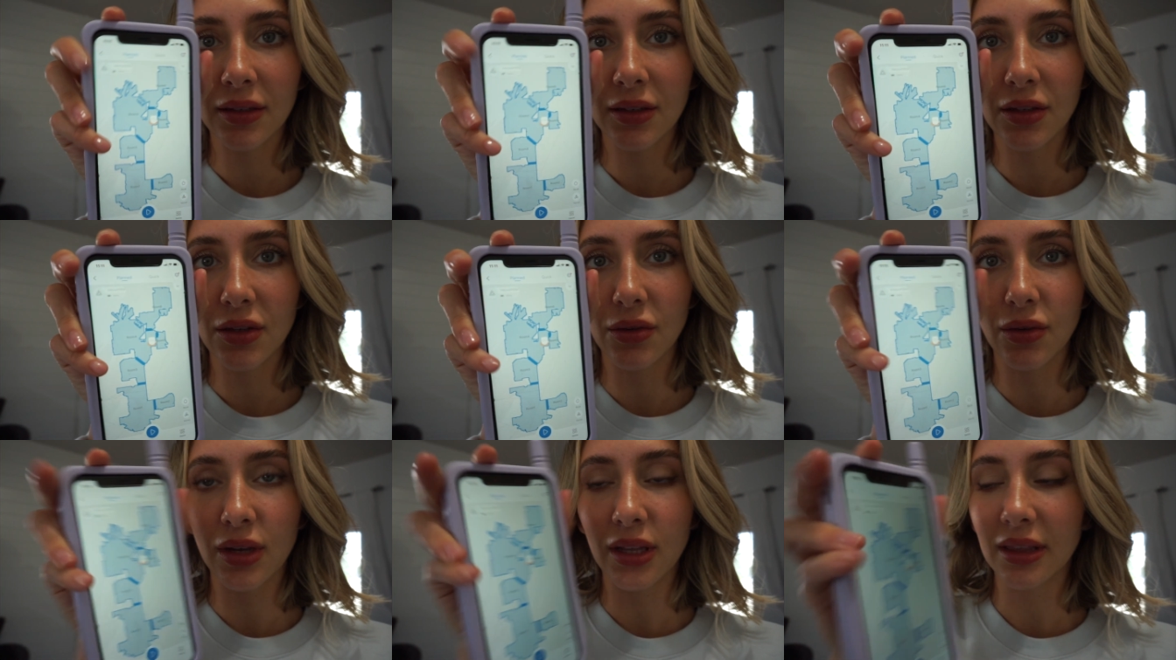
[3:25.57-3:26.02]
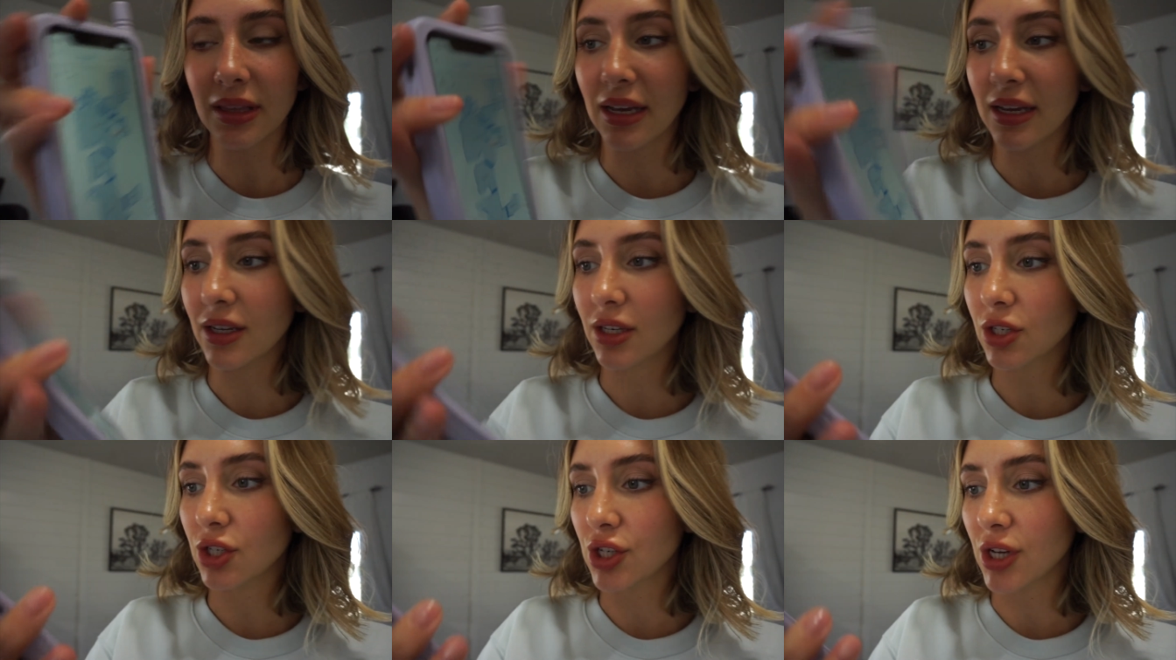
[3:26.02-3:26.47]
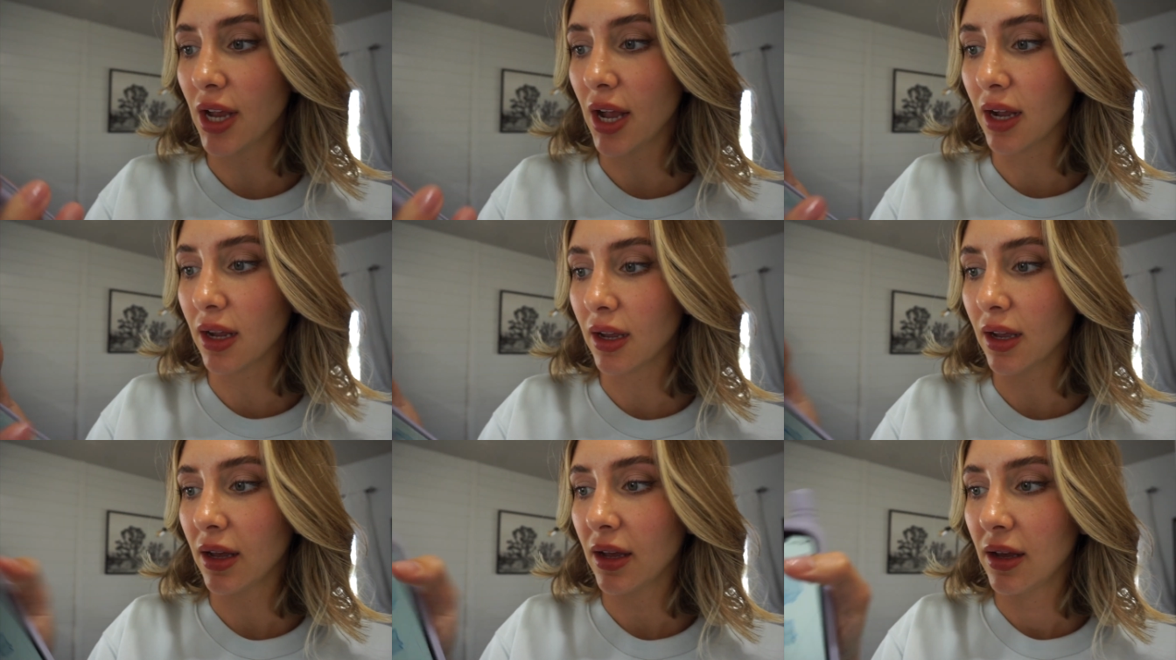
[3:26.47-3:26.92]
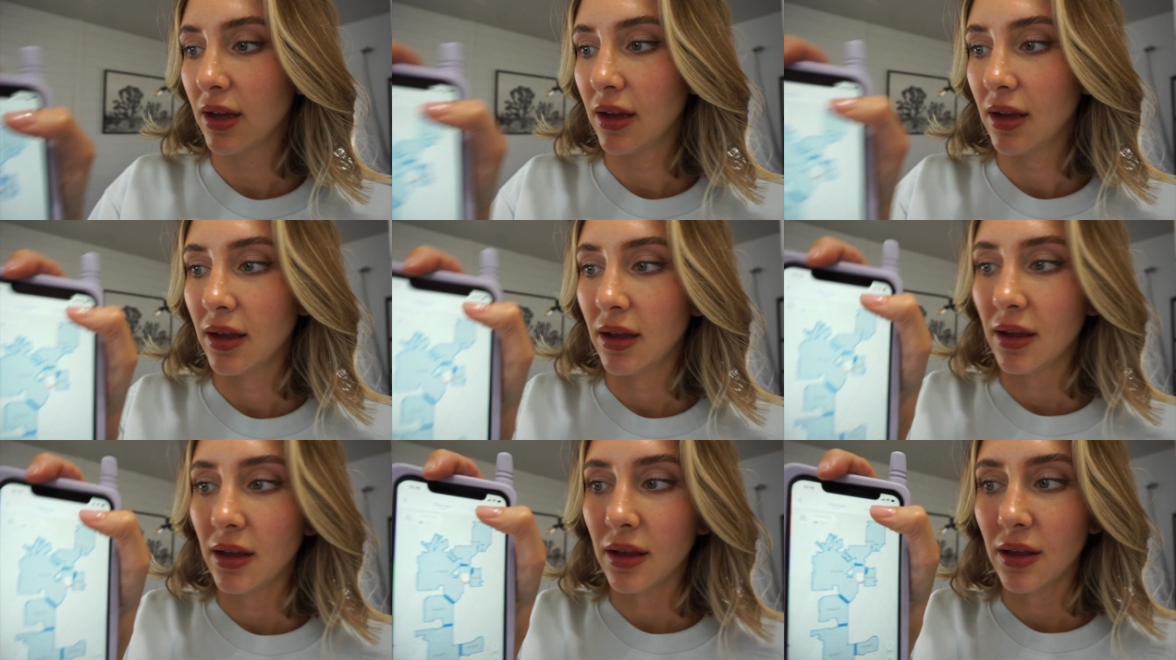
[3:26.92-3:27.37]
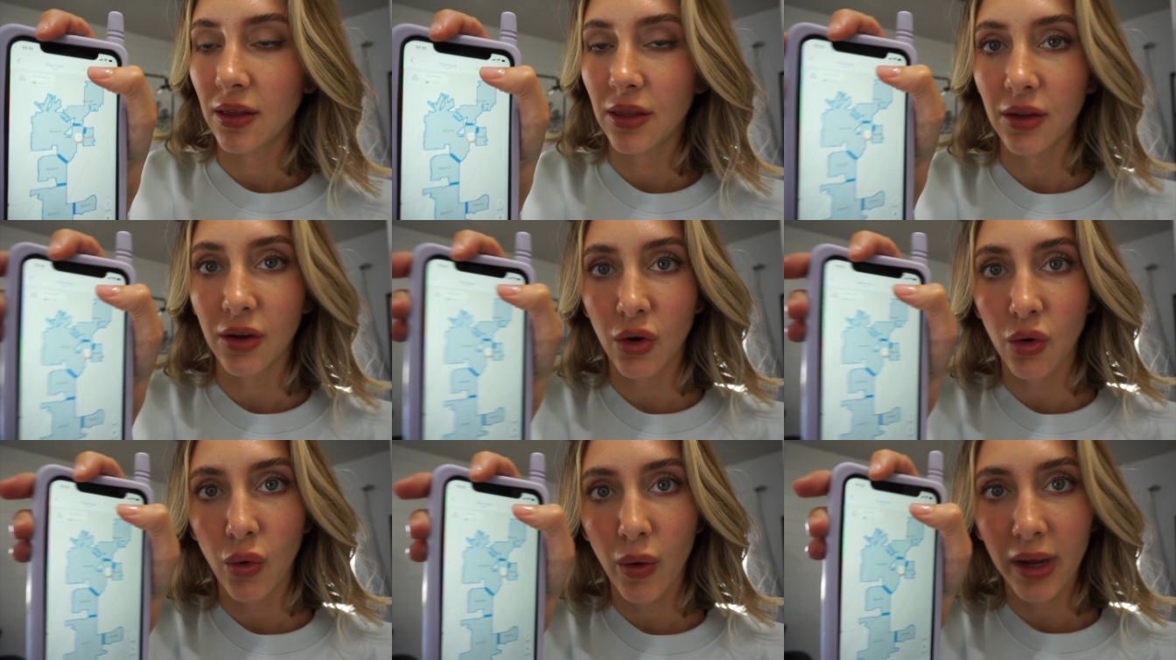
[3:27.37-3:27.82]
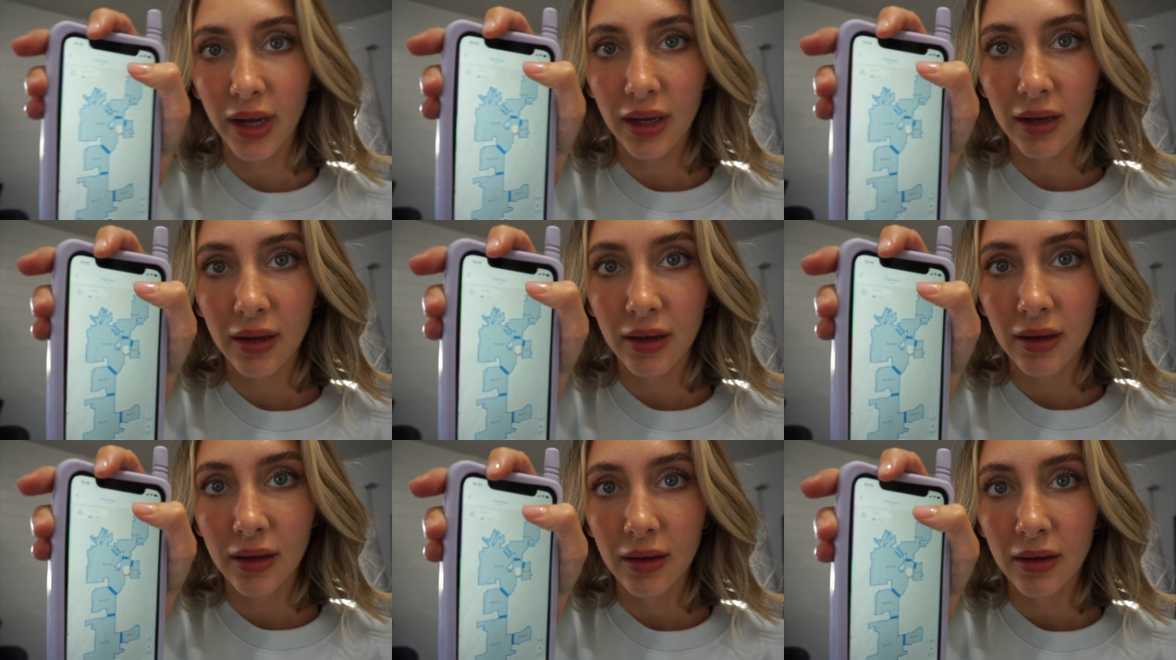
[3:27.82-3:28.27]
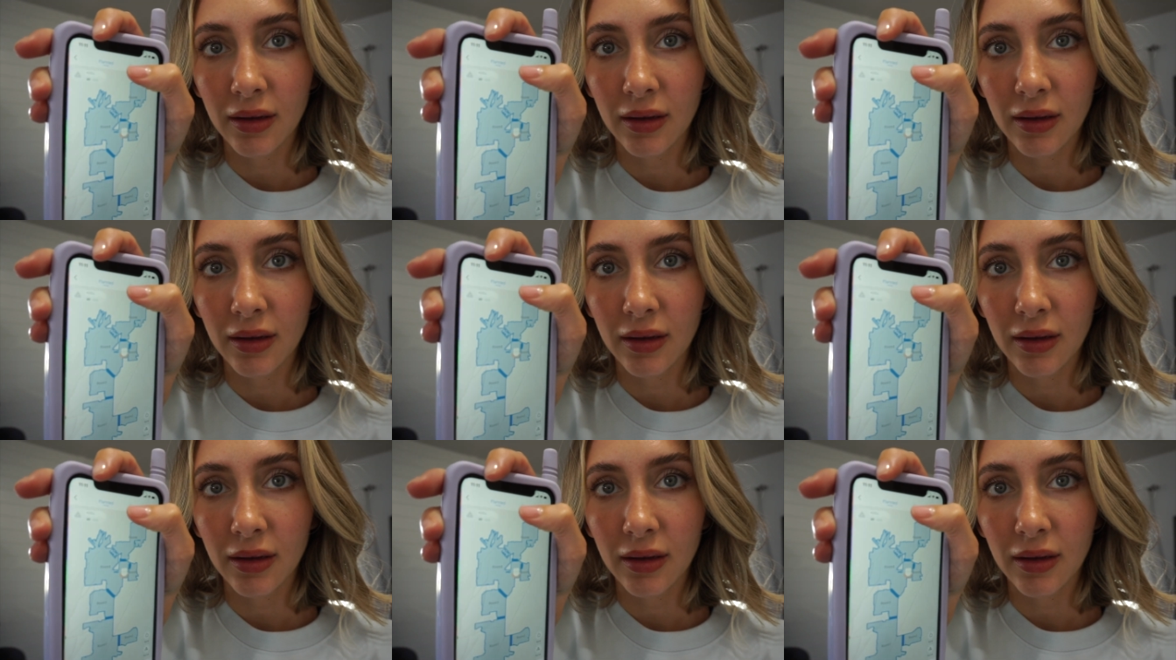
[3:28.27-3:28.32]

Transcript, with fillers: You can like check the quick